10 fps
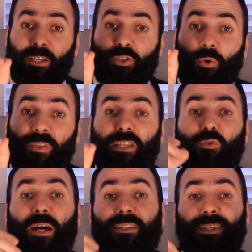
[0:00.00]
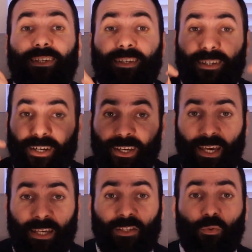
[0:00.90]
So this was uh, a
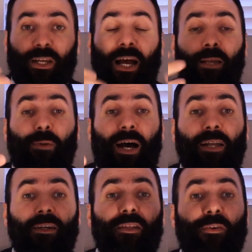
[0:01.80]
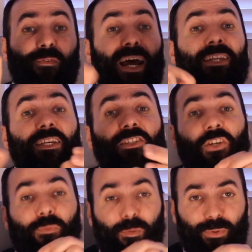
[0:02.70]
case where Alban, the Friday
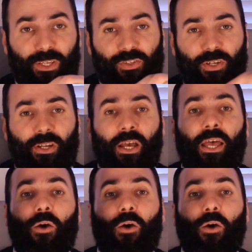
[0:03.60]
sermon preacher,